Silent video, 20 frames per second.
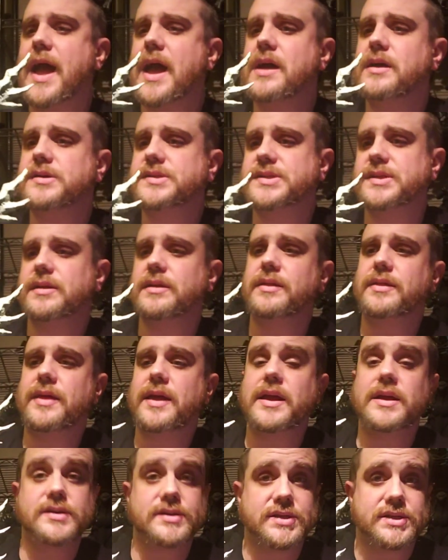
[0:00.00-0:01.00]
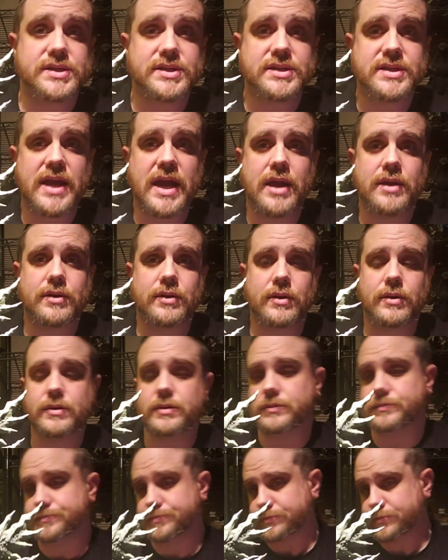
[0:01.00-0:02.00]
as the standard
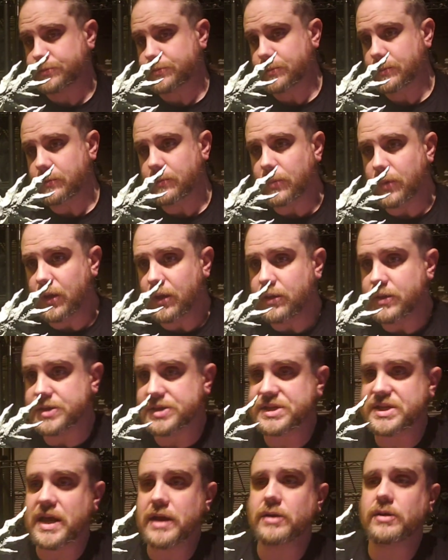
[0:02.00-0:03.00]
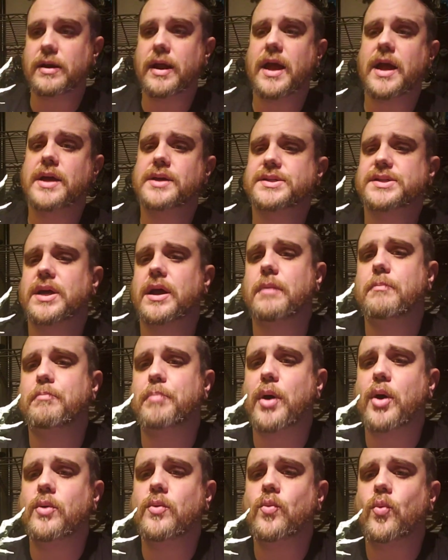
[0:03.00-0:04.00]
has
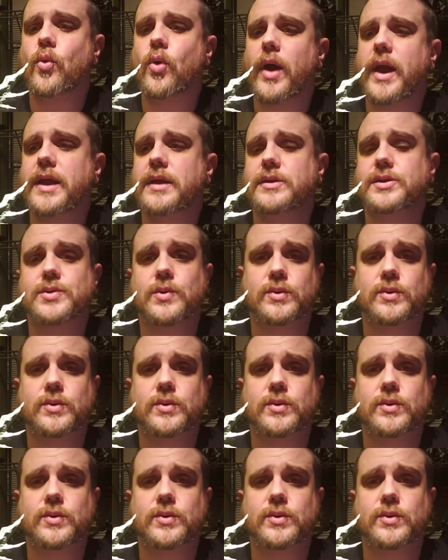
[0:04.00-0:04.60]
bone white